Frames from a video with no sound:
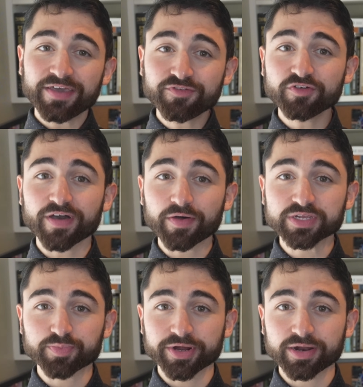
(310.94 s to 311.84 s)
if you found
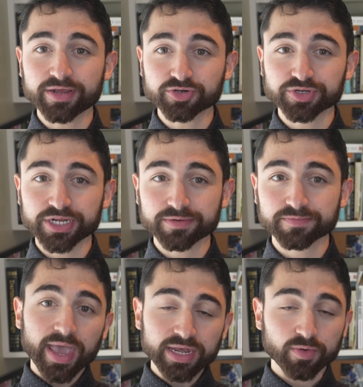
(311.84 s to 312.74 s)
this breakdown interesting.
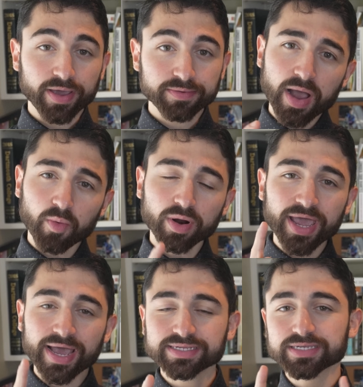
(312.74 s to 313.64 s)
Anyway, I want
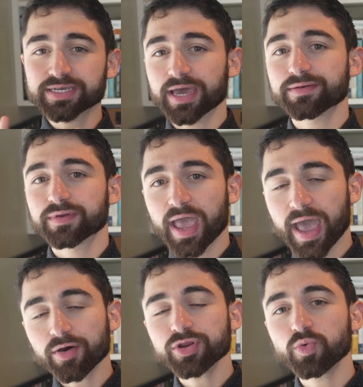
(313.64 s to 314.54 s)
to ask again,
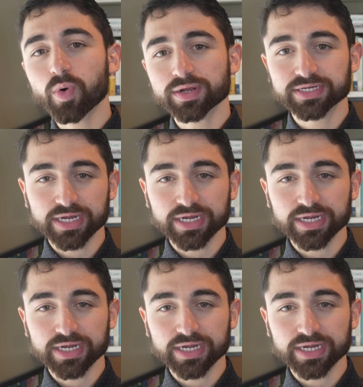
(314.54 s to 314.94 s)
how do you want to